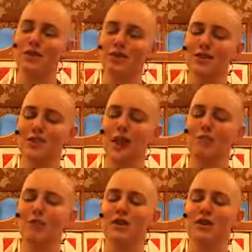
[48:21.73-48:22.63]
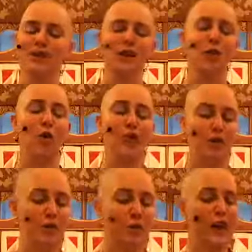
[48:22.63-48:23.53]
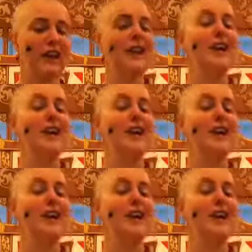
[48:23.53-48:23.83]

and so it got printed in a wonky way.